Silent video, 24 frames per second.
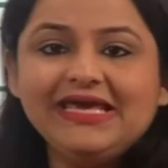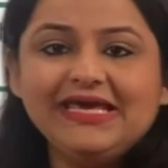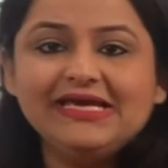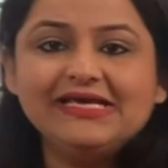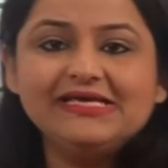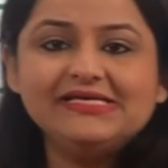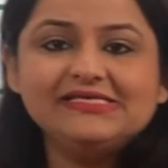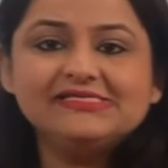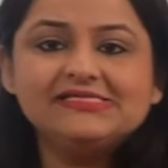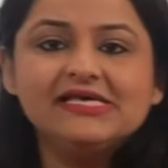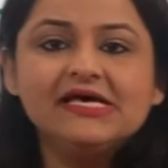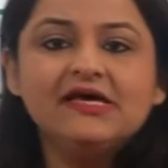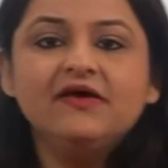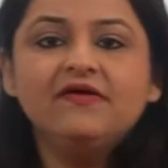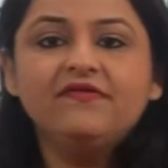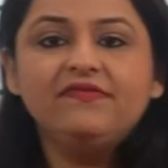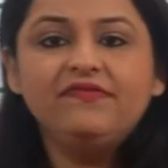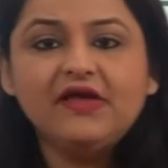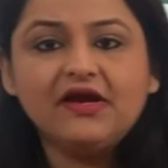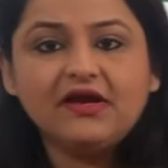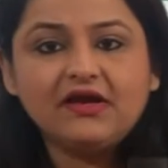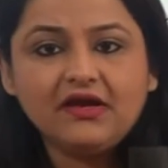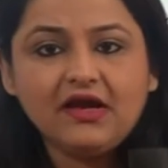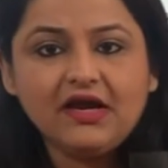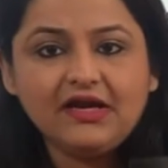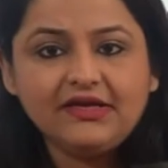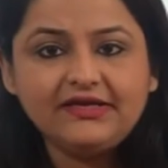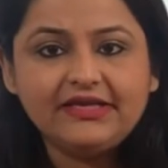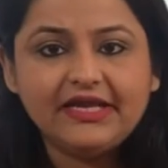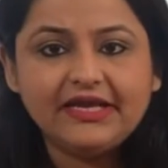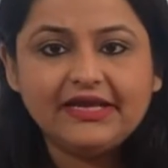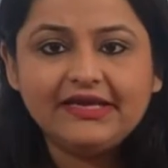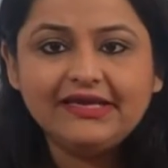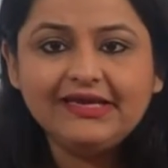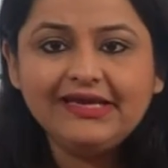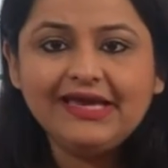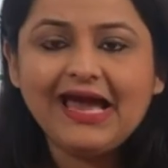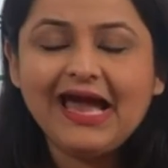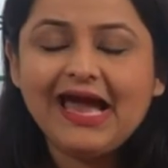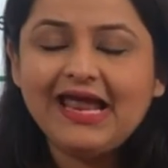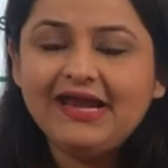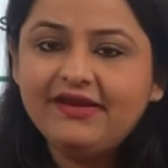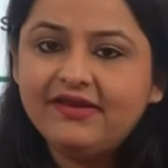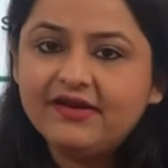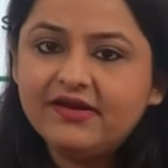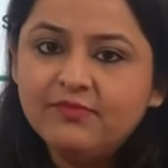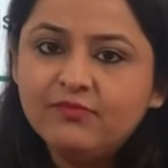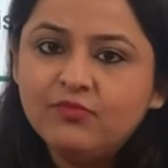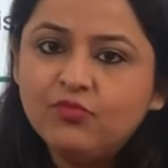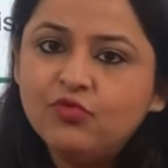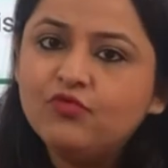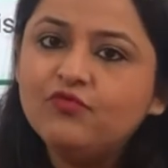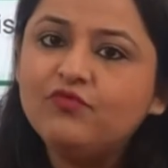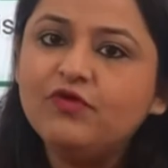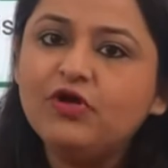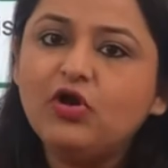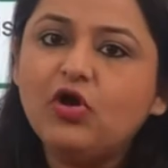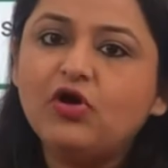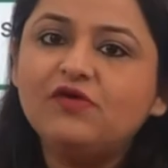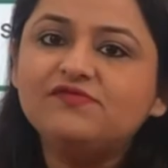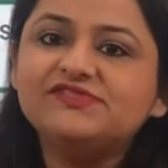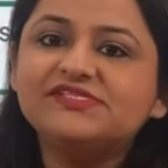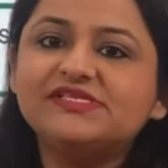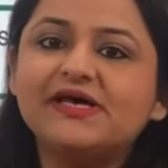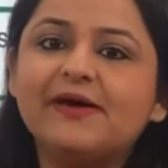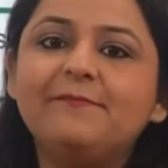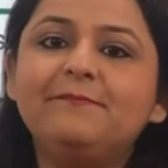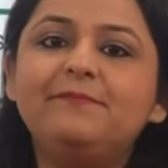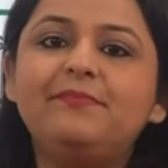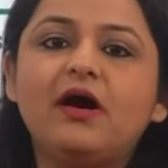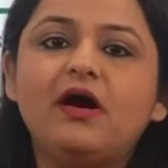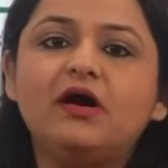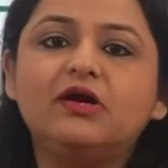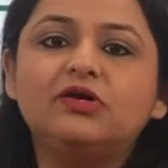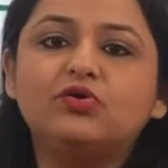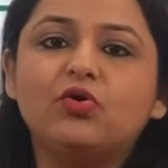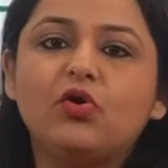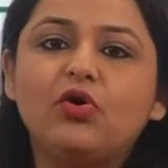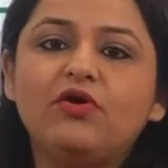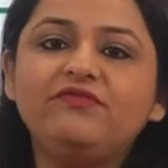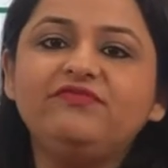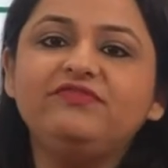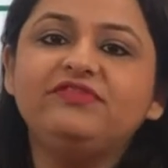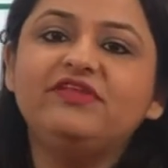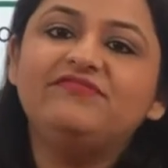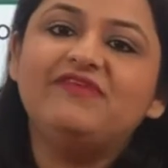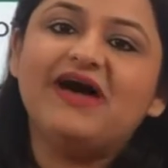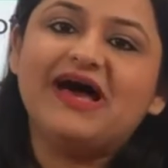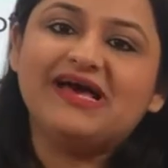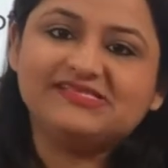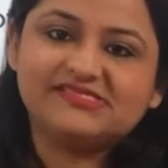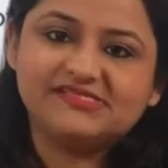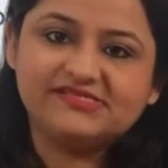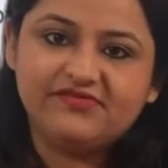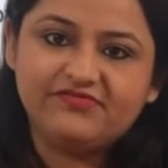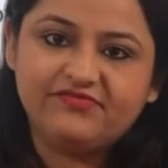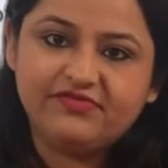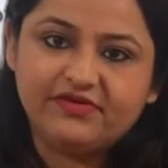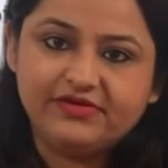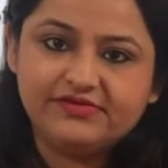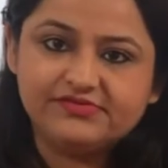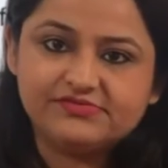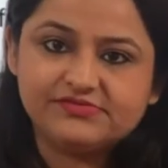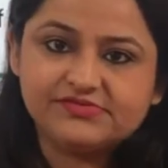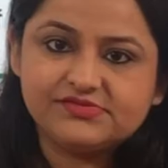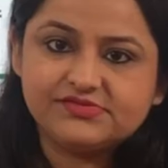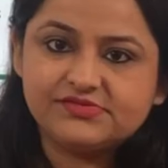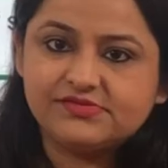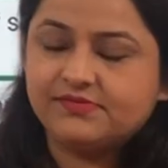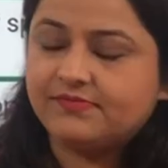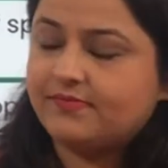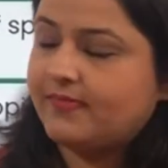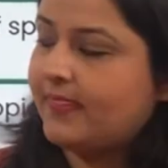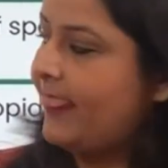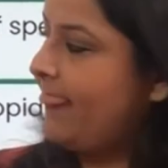is the cutting and removal of some part of the vas deferens.